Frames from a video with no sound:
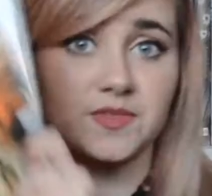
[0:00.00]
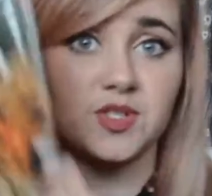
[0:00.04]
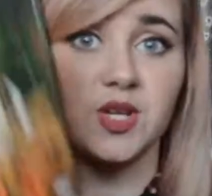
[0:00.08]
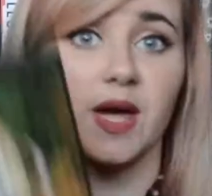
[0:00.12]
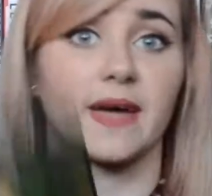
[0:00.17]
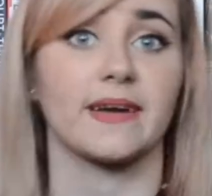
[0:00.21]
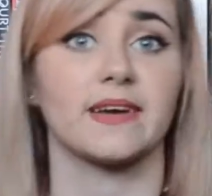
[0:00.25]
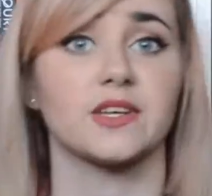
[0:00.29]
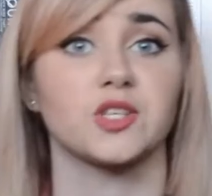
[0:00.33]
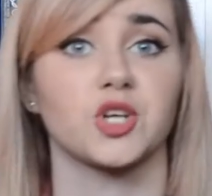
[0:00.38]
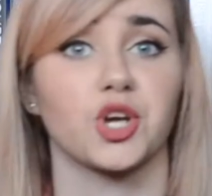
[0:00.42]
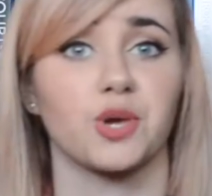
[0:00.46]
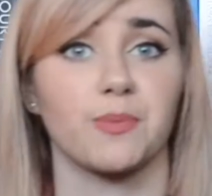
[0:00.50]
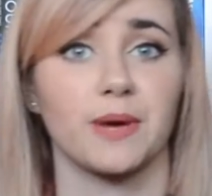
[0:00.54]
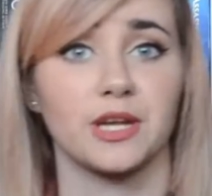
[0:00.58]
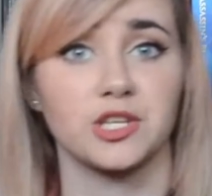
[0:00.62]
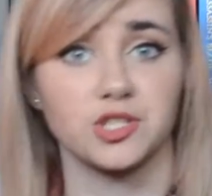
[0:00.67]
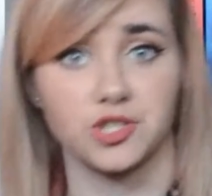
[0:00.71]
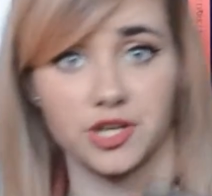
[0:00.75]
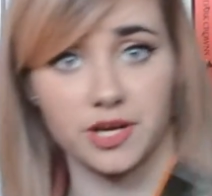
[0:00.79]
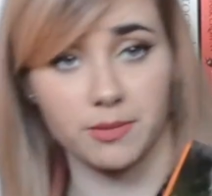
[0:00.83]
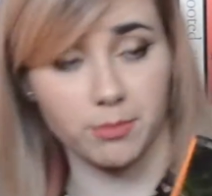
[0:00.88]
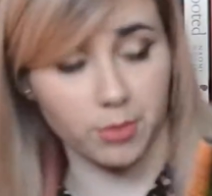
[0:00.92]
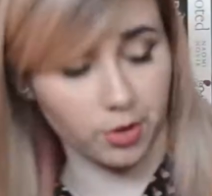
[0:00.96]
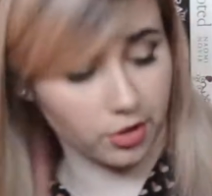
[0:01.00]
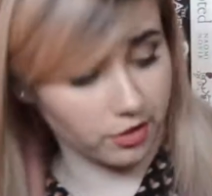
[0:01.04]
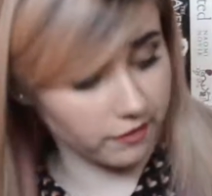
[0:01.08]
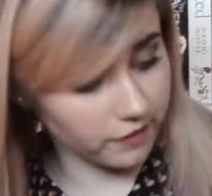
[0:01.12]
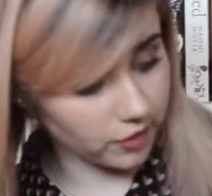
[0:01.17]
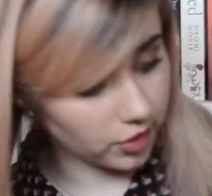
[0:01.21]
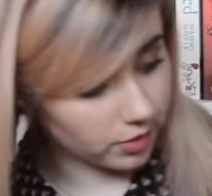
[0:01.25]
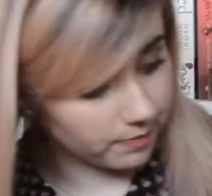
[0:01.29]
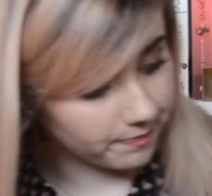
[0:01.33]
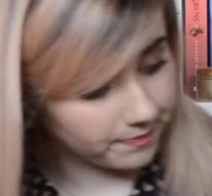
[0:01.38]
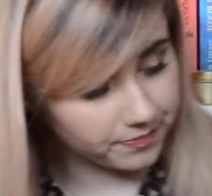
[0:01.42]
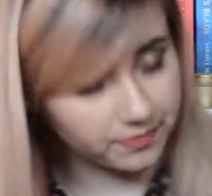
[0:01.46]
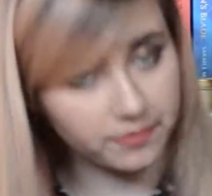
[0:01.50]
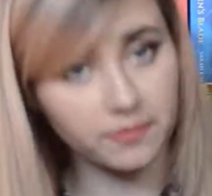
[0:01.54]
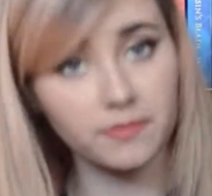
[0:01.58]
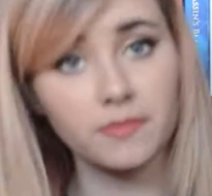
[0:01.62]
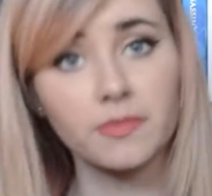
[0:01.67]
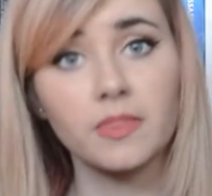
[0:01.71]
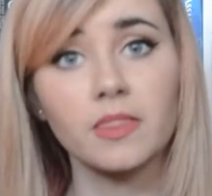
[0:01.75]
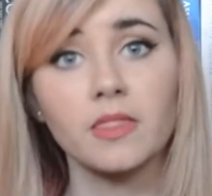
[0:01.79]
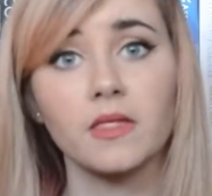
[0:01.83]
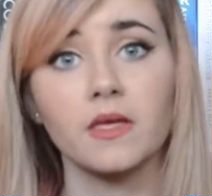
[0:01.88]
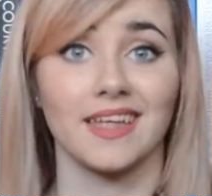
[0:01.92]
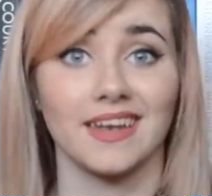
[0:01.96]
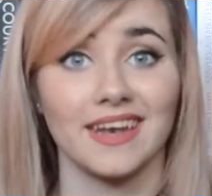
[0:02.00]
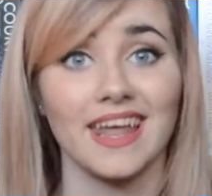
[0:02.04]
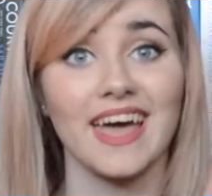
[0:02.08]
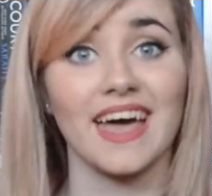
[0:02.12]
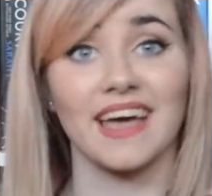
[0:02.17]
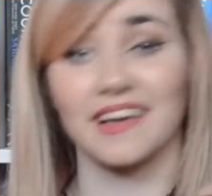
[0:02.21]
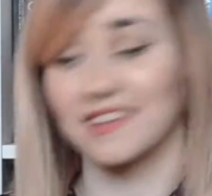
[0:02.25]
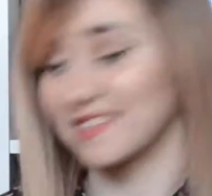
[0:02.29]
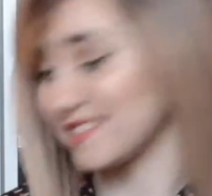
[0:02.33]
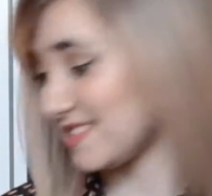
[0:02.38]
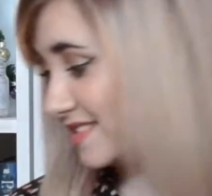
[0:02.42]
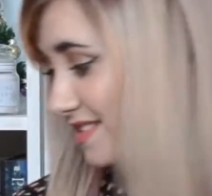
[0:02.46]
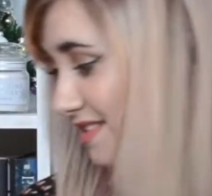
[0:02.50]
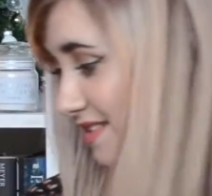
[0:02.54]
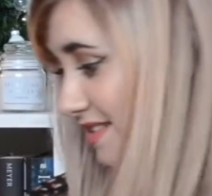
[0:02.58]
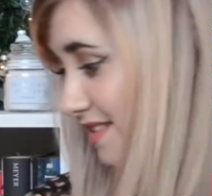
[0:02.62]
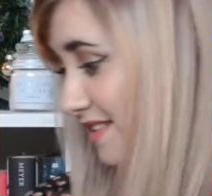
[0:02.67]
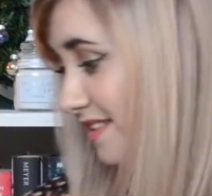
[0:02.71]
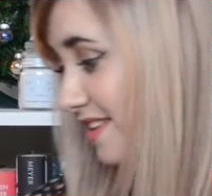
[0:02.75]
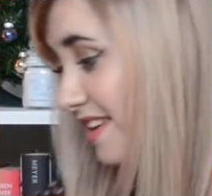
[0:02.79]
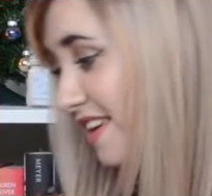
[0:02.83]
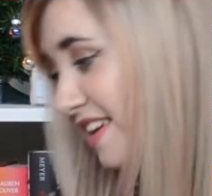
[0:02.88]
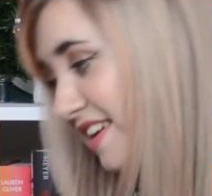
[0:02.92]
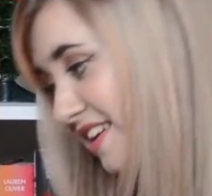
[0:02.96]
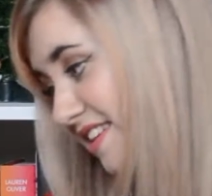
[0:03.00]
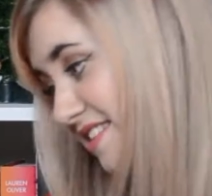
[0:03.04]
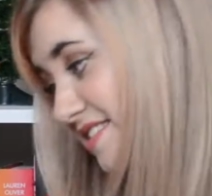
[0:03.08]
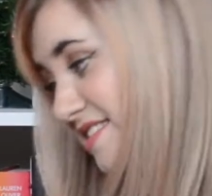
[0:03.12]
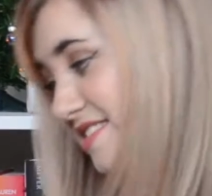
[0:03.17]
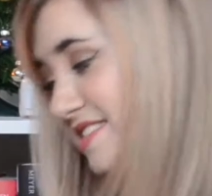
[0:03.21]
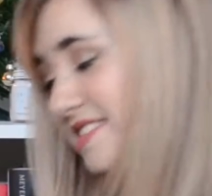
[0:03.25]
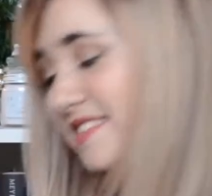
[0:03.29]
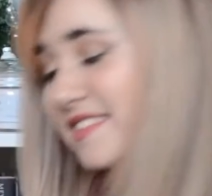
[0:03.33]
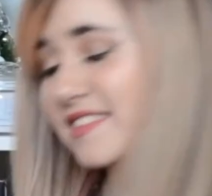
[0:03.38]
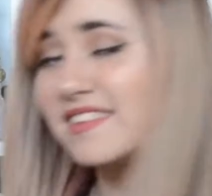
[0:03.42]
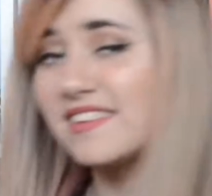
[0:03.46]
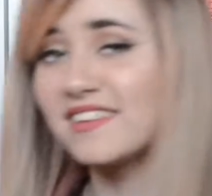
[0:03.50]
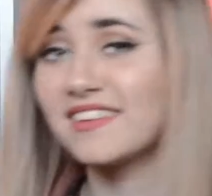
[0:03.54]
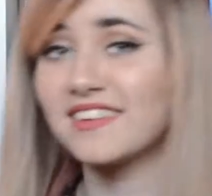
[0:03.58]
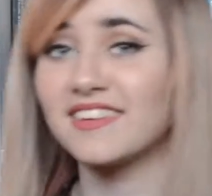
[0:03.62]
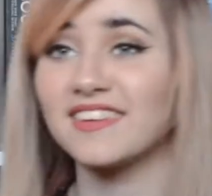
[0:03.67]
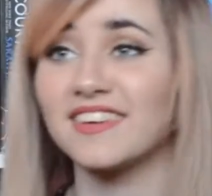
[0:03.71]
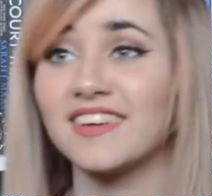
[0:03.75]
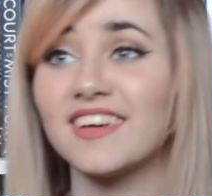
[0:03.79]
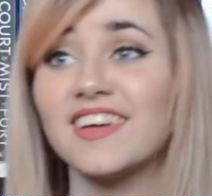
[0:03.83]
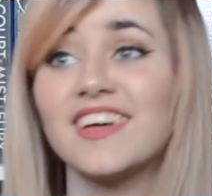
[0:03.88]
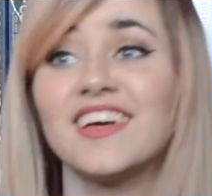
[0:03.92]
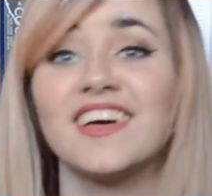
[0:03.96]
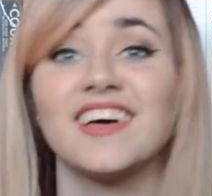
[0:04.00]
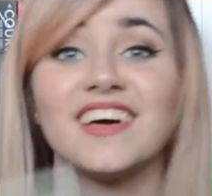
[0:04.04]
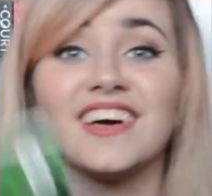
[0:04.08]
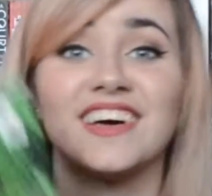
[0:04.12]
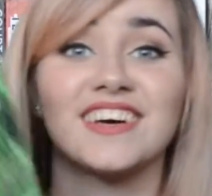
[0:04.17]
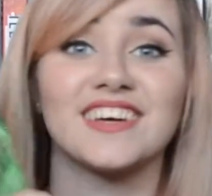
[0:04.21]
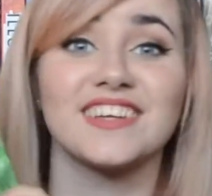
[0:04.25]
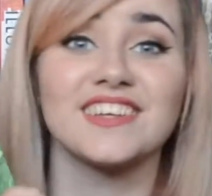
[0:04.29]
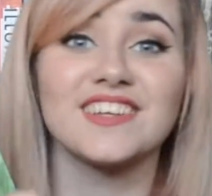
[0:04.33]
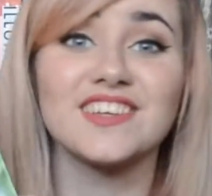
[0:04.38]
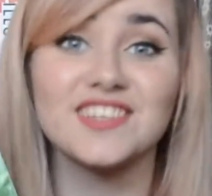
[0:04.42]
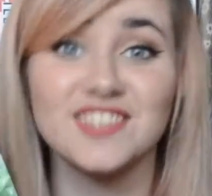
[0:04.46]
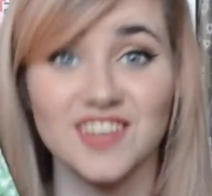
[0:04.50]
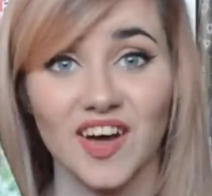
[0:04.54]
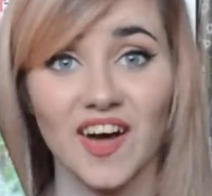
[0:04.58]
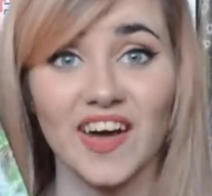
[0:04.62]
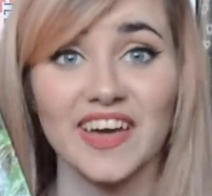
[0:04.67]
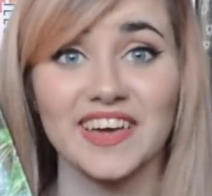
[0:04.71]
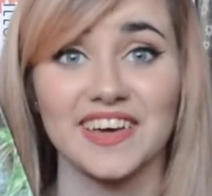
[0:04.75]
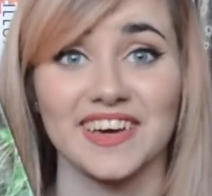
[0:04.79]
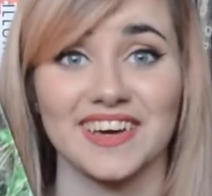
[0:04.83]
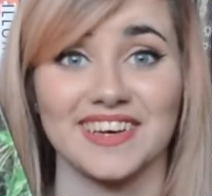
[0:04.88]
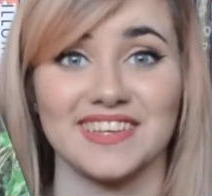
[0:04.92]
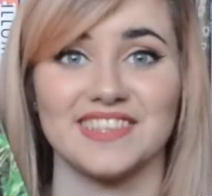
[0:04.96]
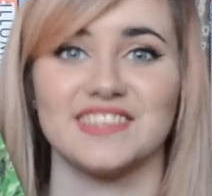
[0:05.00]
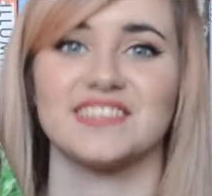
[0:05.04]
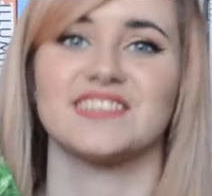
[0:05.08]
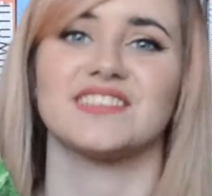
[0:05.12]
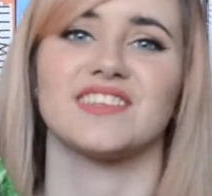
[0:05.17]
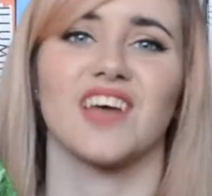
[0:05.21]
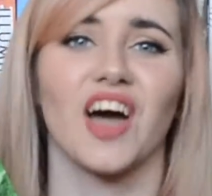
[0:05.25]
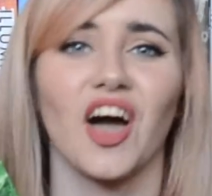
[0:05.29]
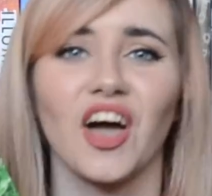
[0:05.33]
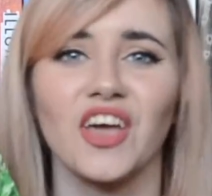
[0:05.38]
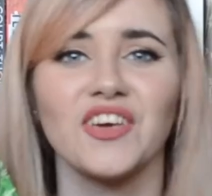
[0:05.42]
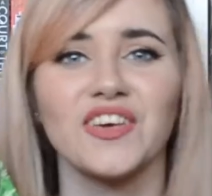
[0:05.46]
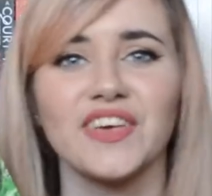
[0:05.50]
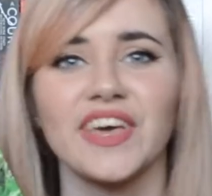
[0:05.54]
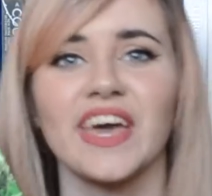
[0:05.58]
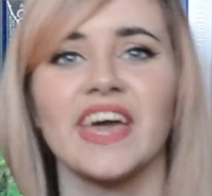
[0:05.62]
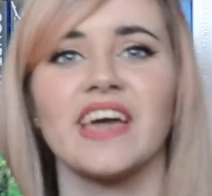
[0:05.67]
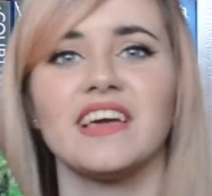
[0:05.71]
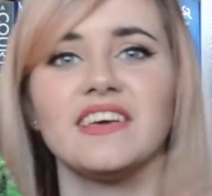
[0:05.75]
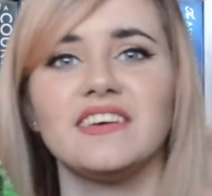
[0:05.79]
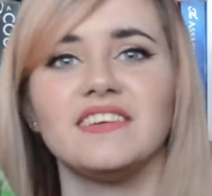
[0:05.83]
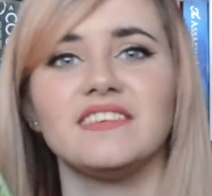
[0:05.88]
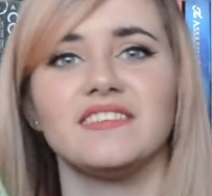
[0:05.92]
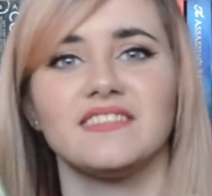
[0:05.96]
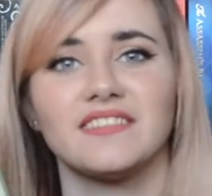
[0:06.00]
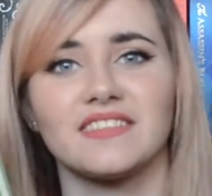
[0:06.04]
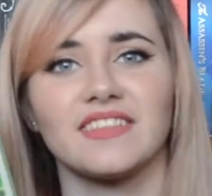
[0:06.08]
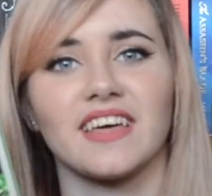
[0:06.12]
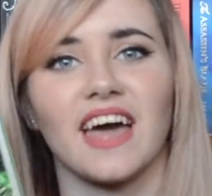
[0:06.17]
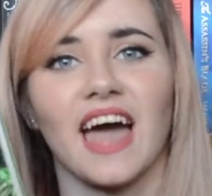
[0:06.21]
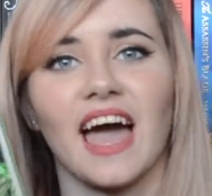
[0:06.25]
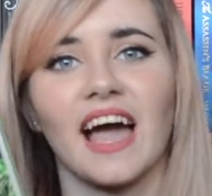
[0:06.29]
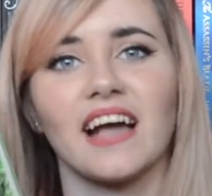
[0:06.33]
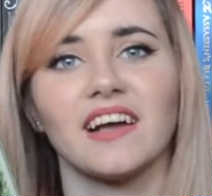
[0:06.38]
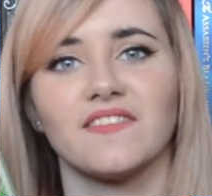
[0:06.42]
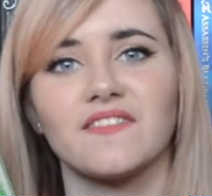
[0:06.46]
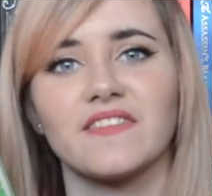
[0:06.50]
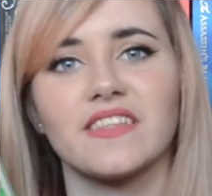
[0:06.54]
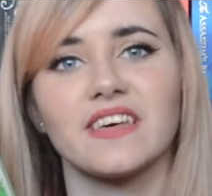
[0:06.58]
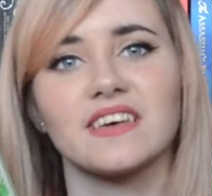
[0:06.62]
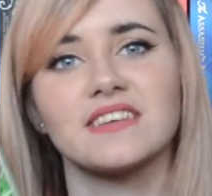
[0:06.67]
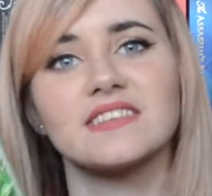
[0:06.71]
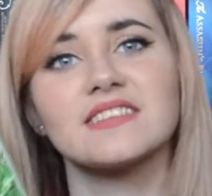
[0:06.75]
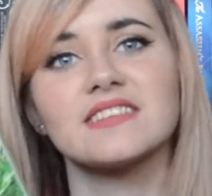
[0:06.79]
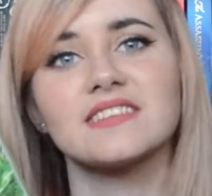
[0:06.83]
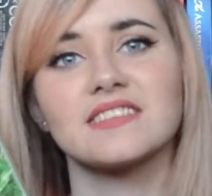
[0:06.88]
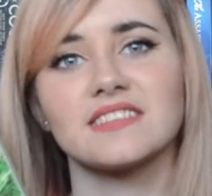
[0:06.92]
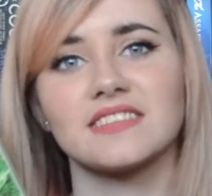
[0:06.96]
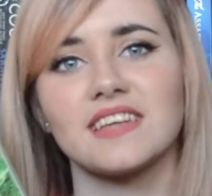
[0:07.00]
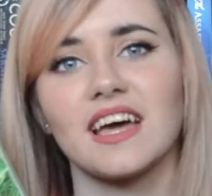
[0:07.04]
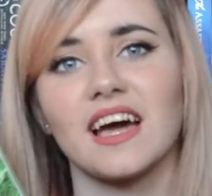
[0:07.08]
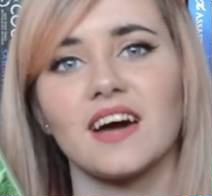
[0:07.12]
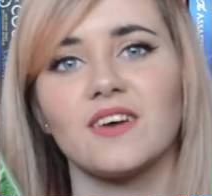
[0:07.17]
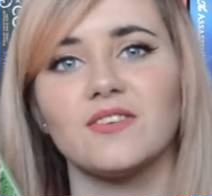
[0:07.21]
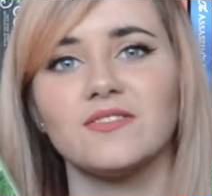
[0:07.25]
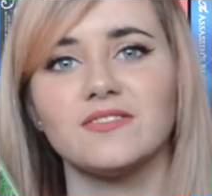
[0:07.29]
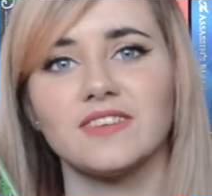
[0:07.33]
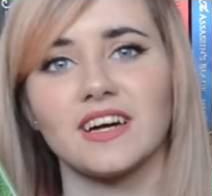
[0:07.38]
Tiger documentary in book form. Next is tigers. Are you getting the hang of this now?